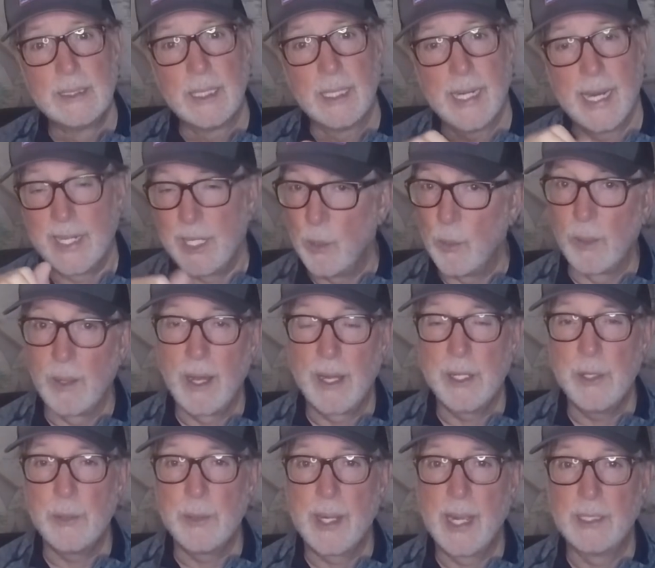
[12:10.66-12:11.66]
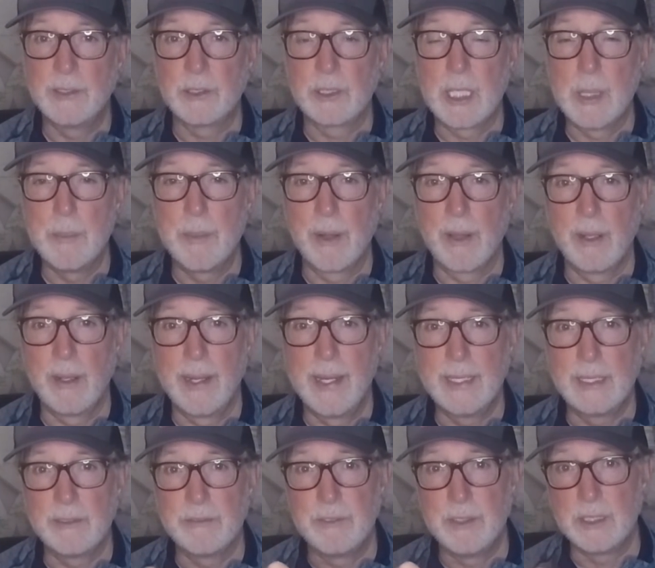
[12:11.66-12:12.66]
Uh, I know a lot of you guys are coming to the
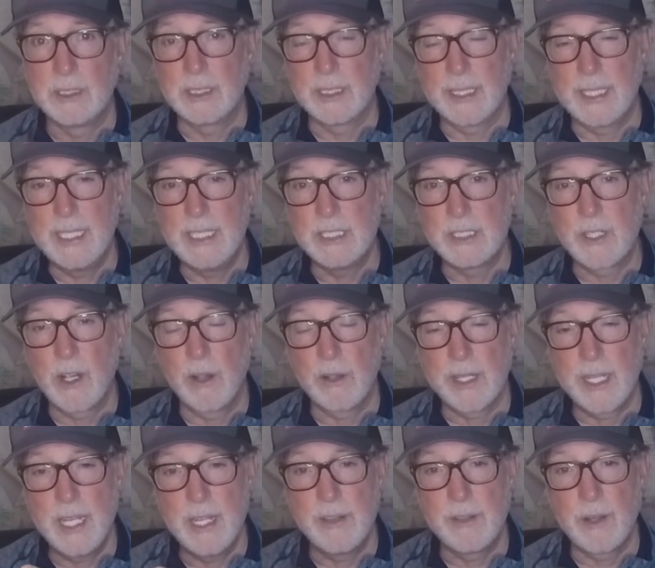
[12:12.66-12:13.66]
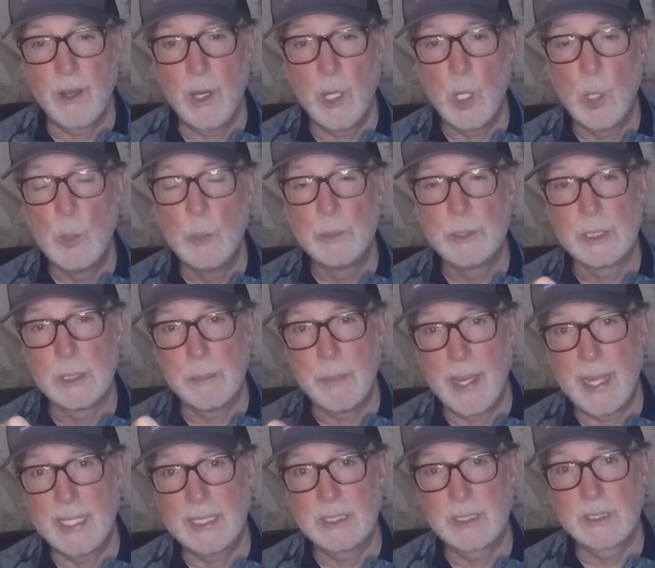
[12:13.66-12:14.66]
lake to fish the Keith, Keith Combs and the
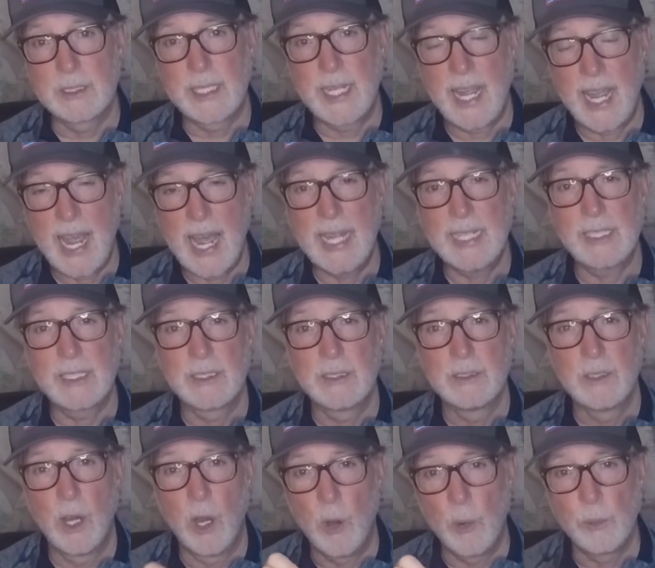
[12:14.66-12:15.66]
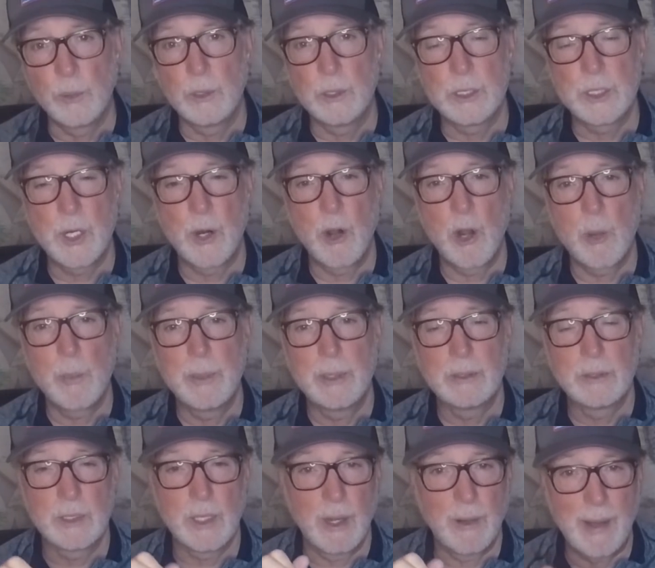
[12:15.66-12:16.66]
Bass Cat Owners
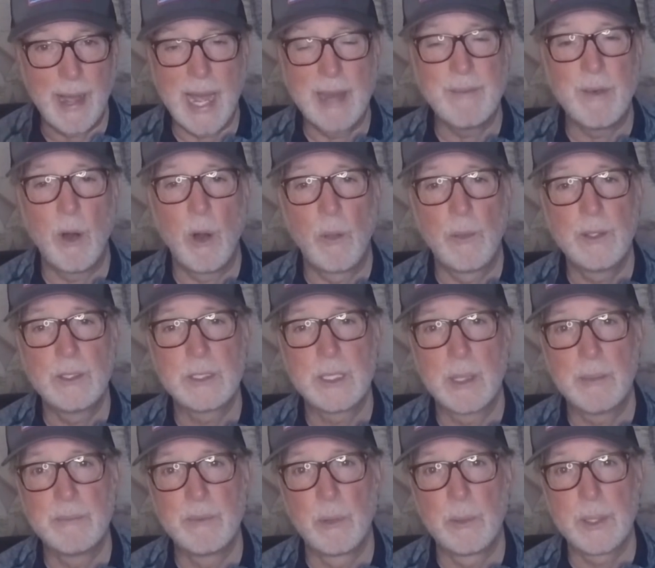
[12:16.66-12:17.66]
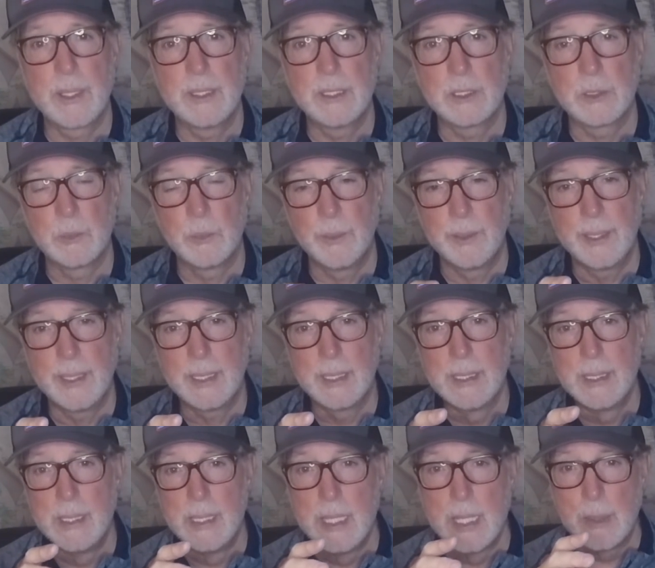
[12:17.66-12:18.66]
Tournament, so I'll have all this up for you this week.
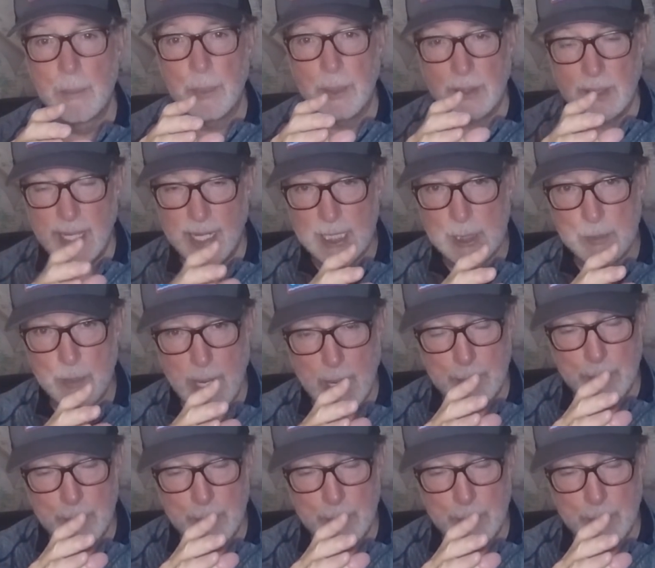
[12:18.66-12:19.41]
But that's my